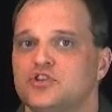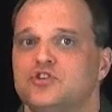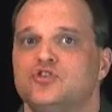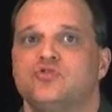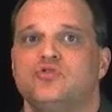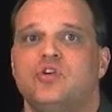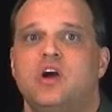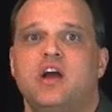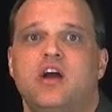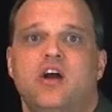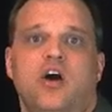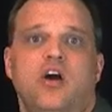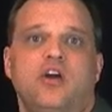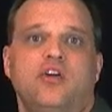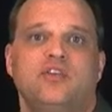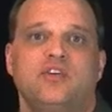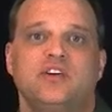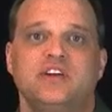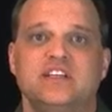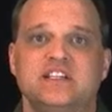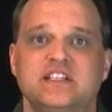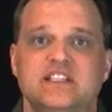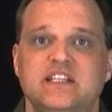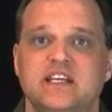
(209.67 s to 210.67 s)
try harder
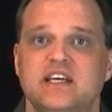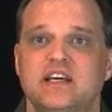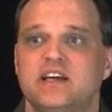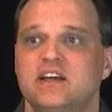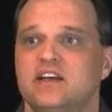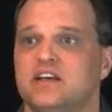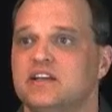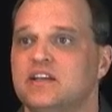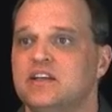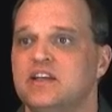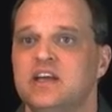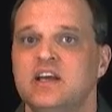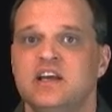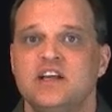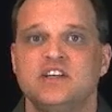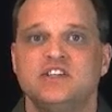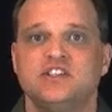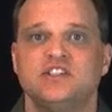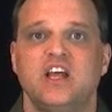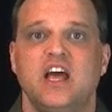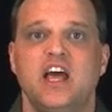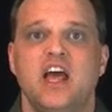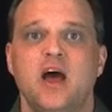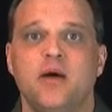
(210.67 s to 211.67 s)
and dig and
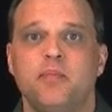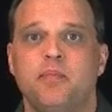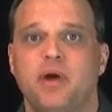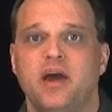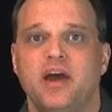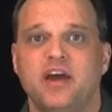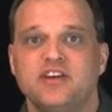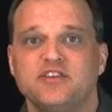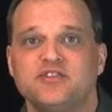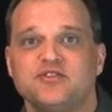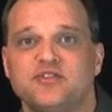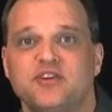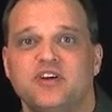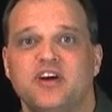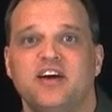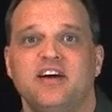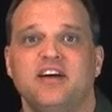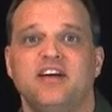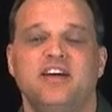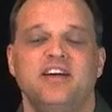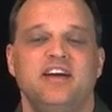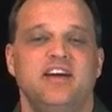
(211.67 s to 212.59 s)
stay up extra